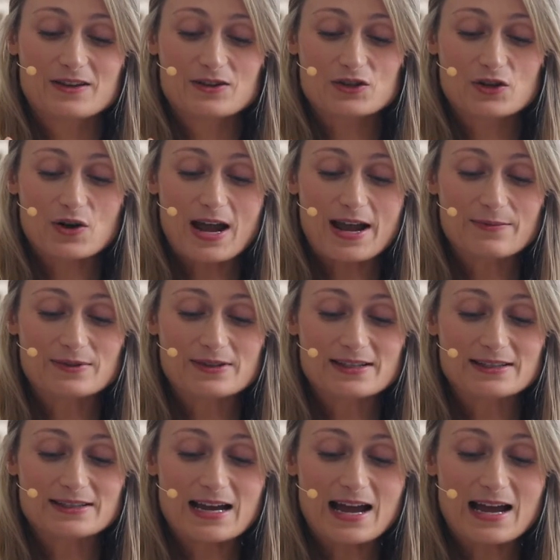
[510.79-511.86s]
So I would
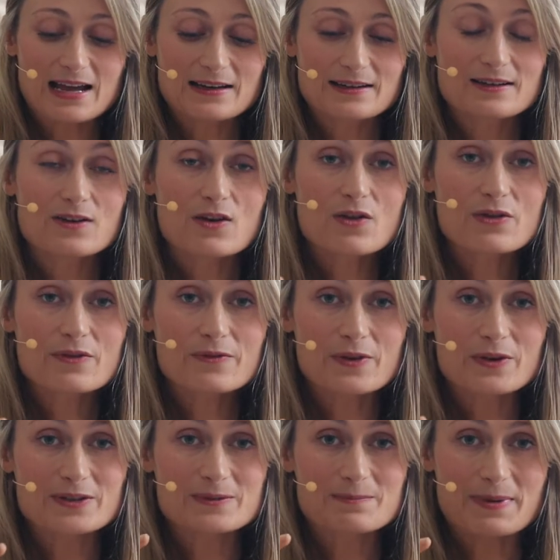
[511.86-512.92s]
start on the
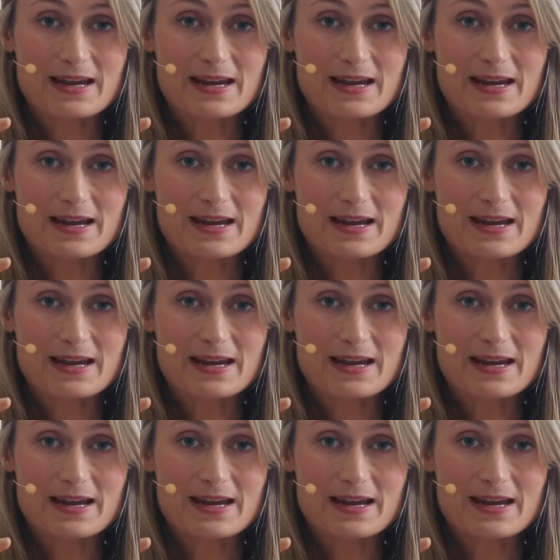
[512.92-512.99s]
first